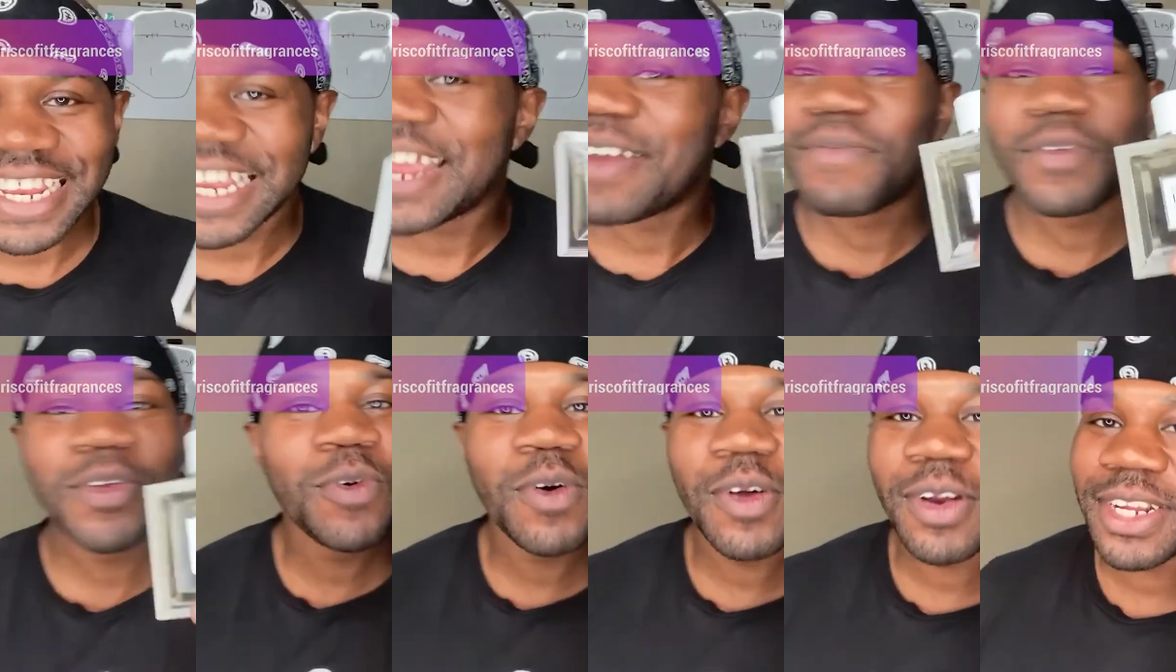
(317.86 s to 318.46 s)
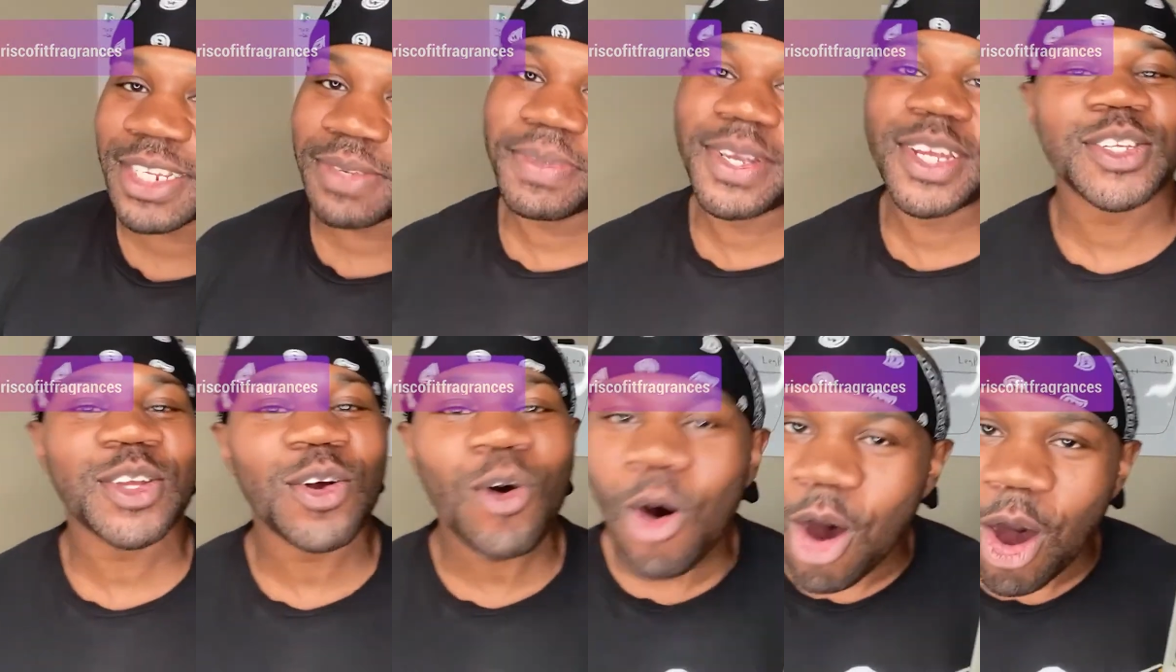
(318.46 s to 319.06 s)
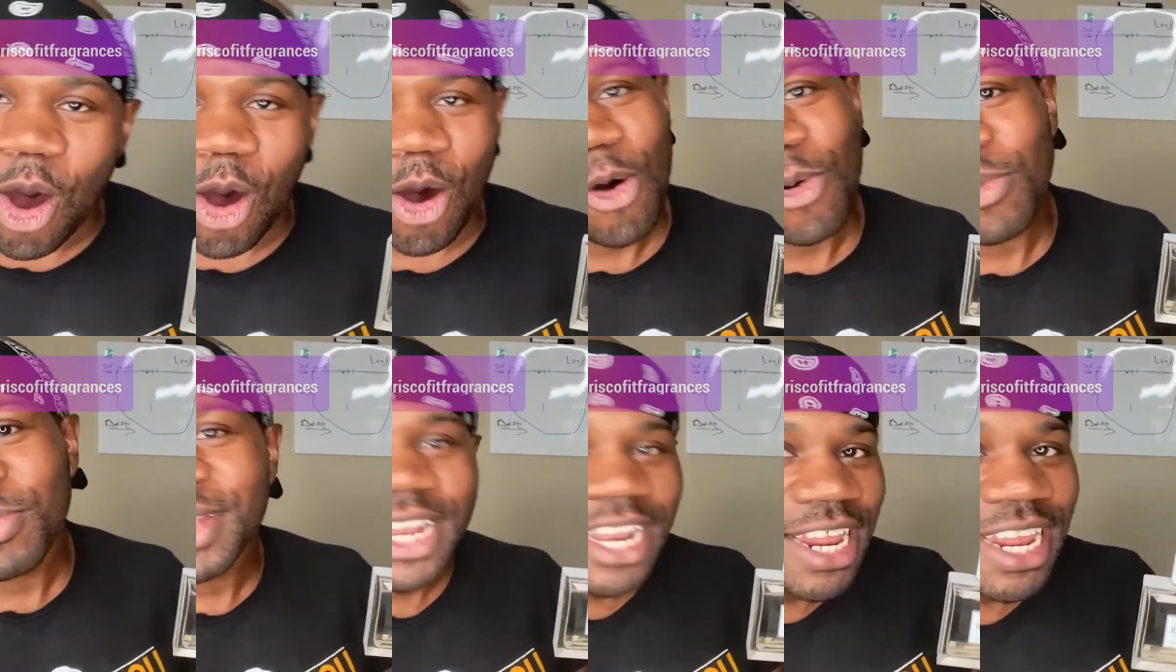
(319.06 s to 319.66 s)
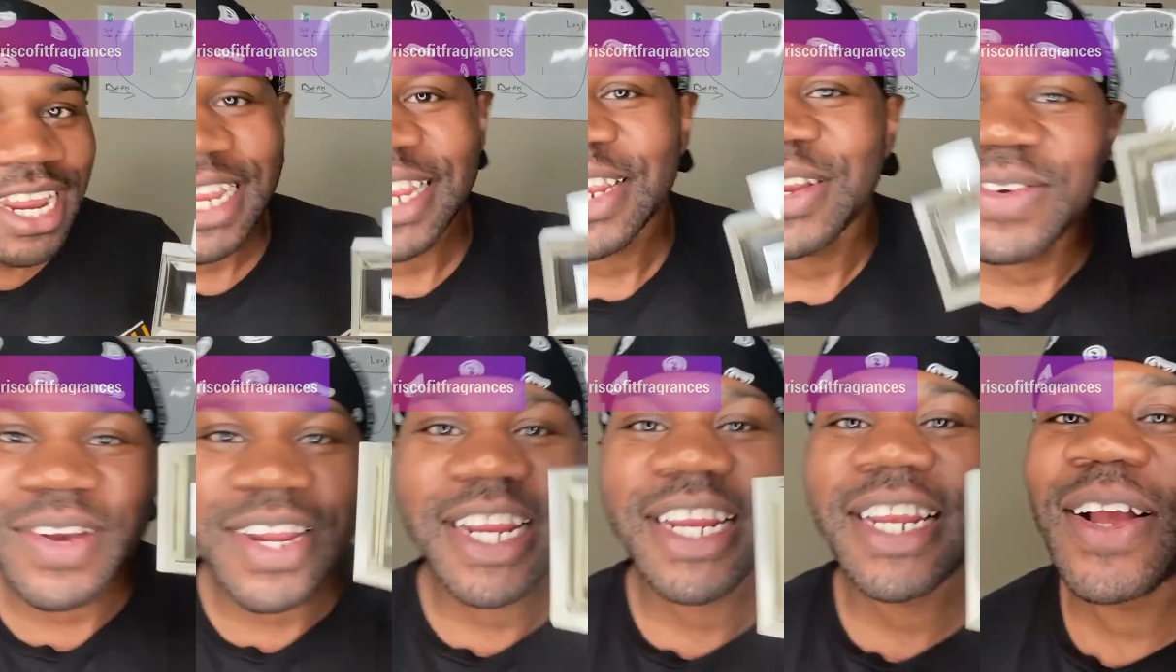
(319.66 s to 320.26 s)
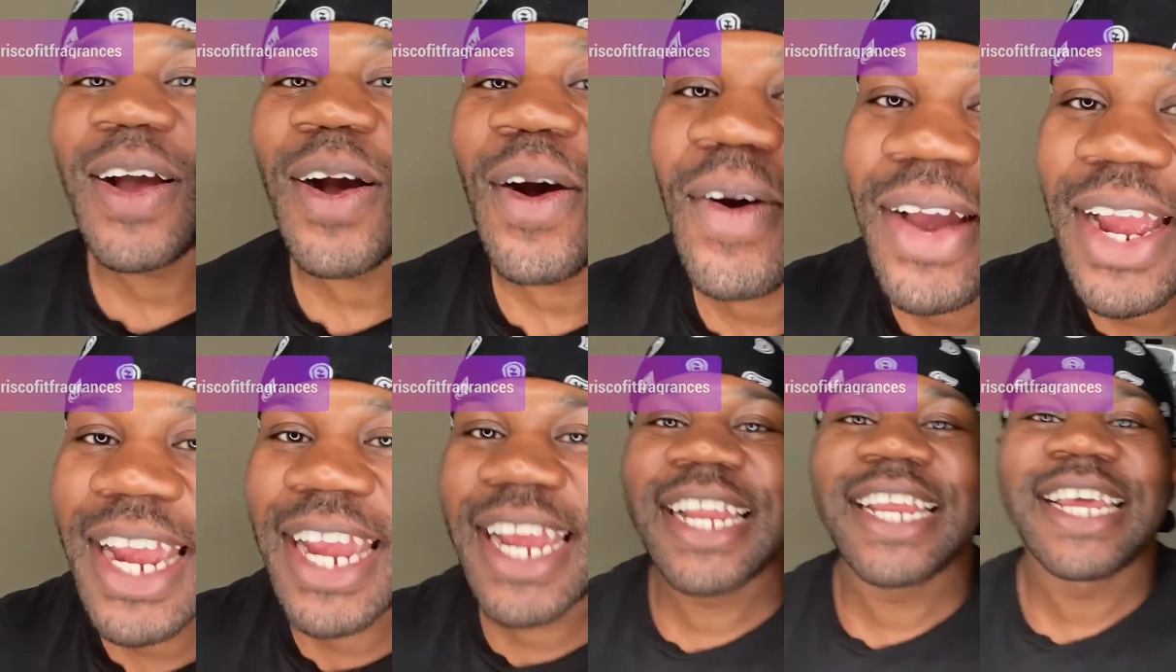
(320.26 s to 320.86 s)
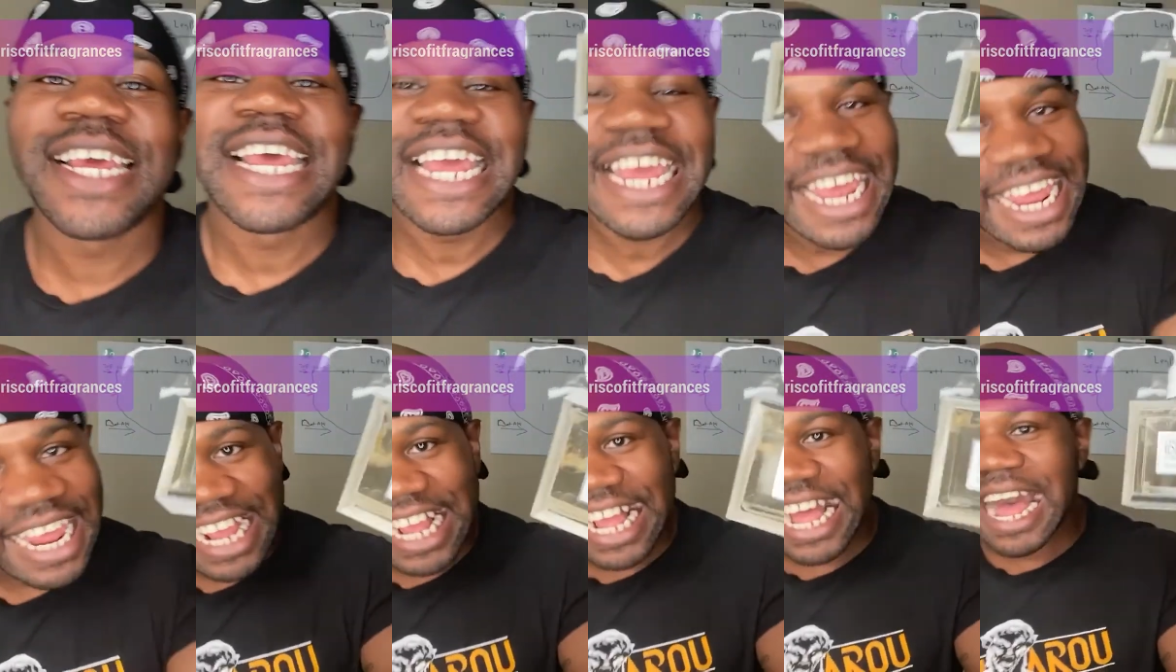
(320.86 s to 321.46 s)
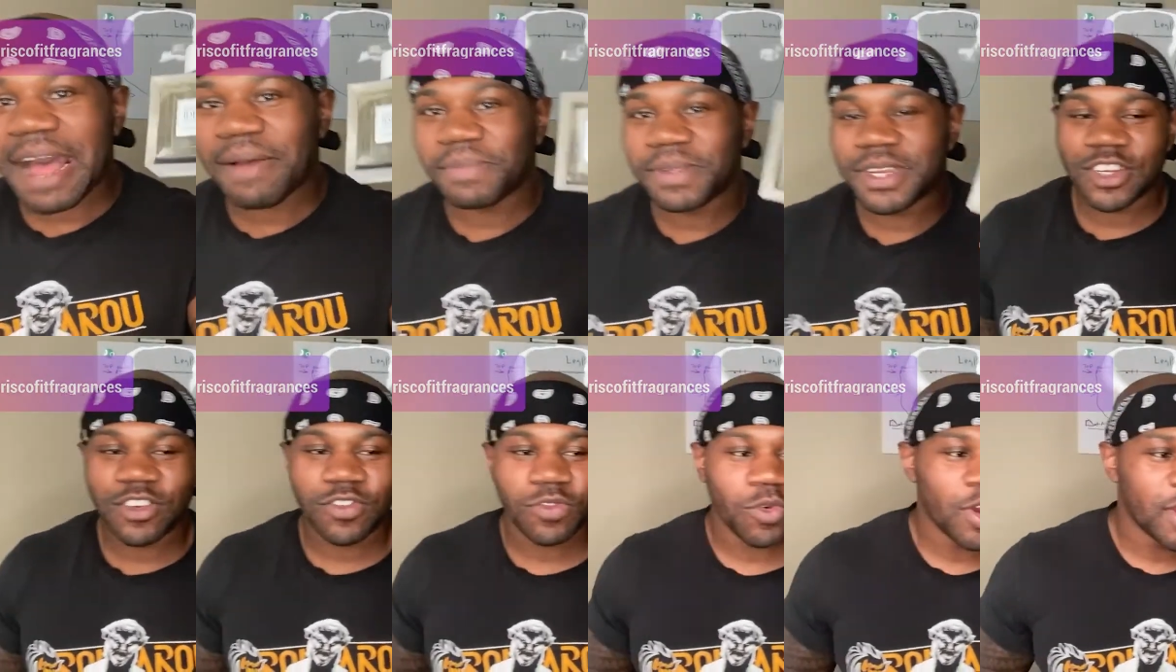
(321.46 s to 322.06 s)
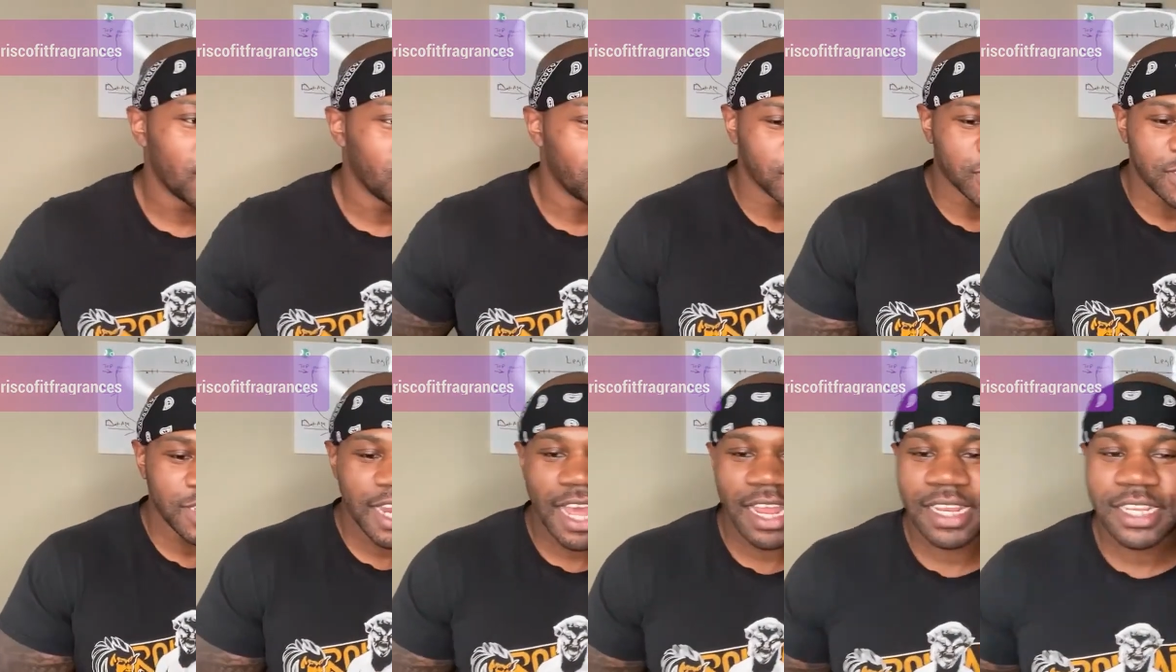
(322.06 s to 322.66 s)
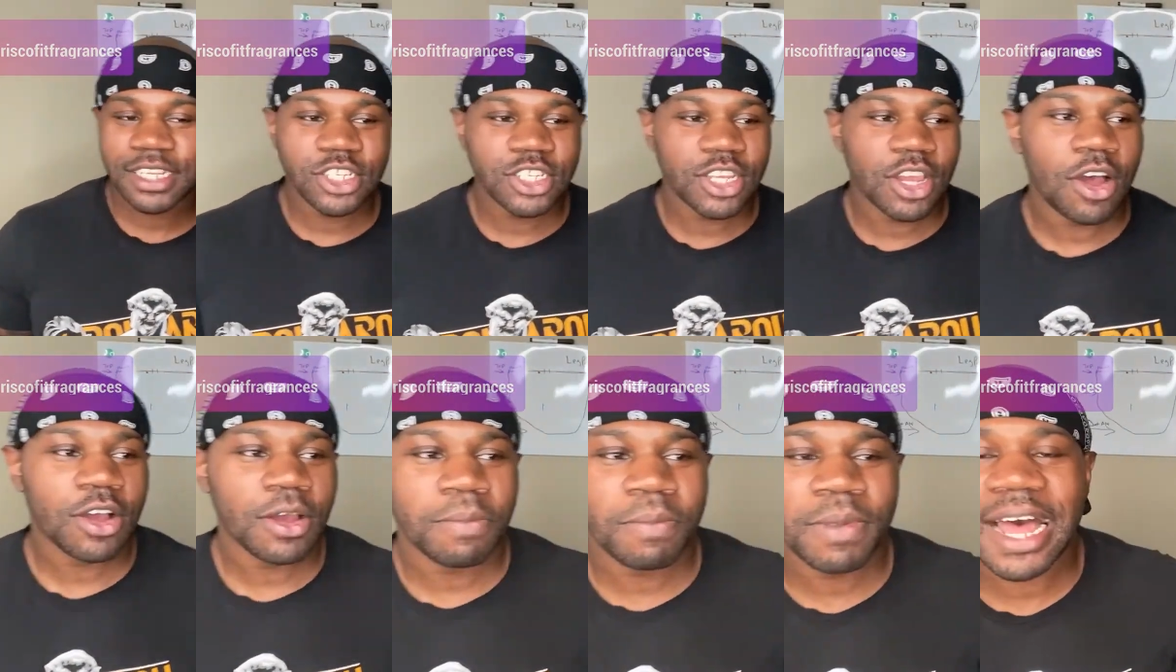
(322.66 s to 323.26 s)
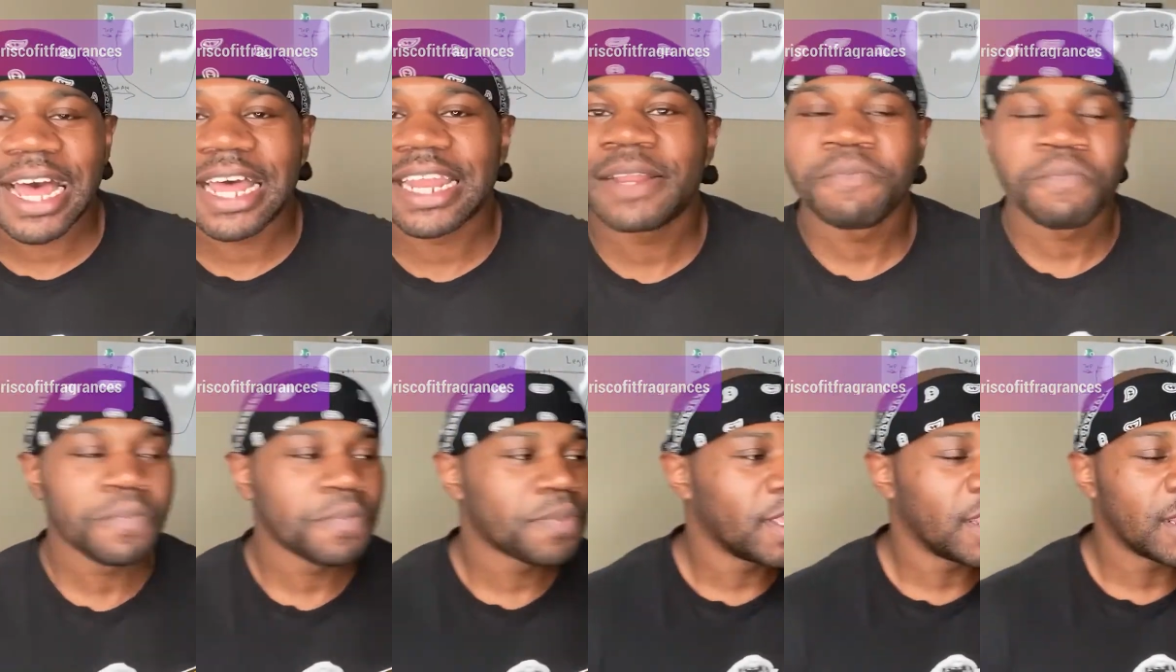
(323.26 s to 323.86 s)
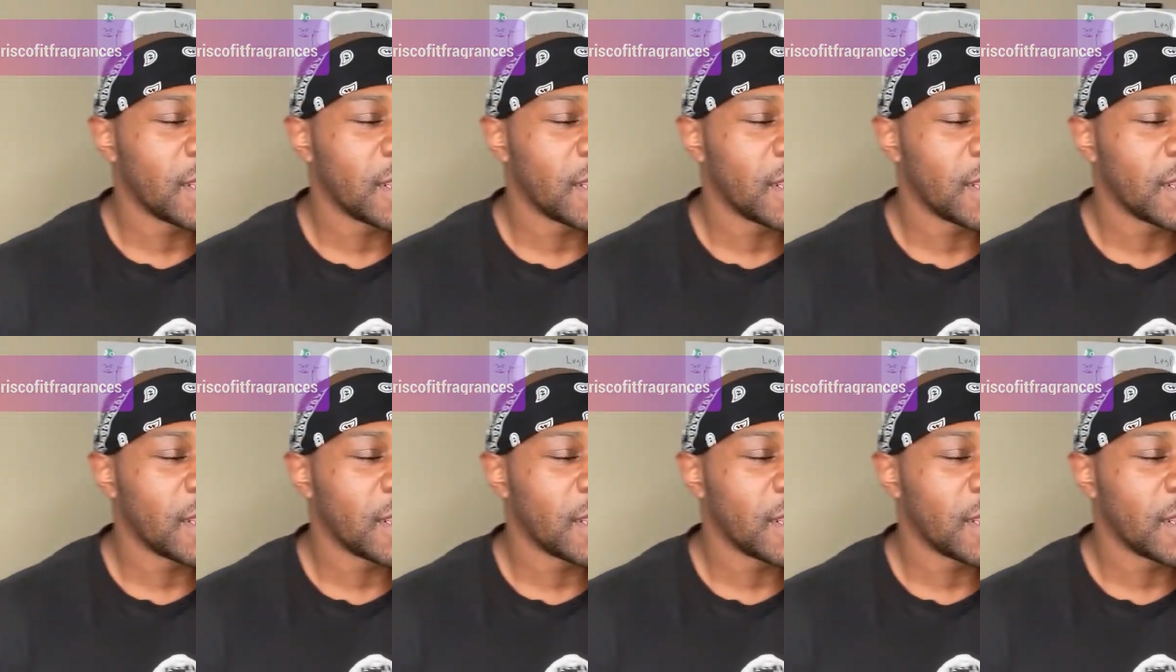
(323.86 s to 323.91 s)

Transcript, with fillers: If you want to smell so almondy, you need to go ahead and cop this fragrance. Now, let's talk about the